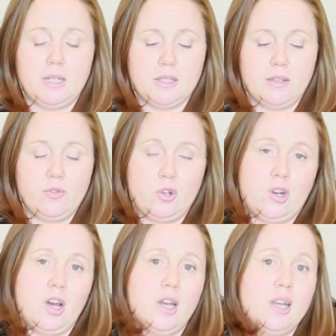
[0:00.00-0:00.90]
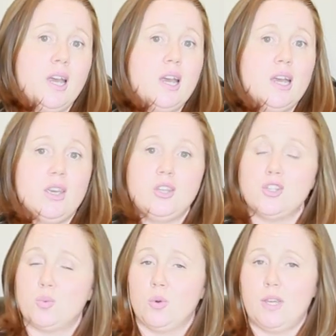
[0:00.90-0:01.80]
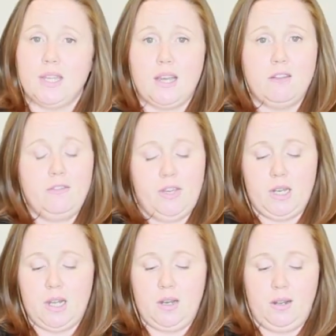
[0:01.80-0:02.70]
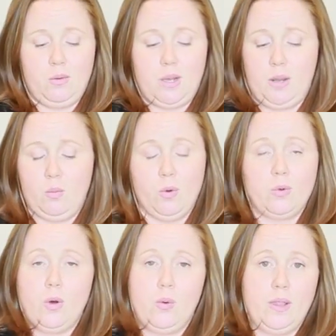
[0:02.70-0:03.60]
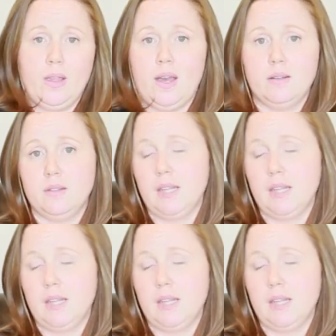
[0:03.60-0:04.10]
because if they're not, you just won't get that fit and it won't go in that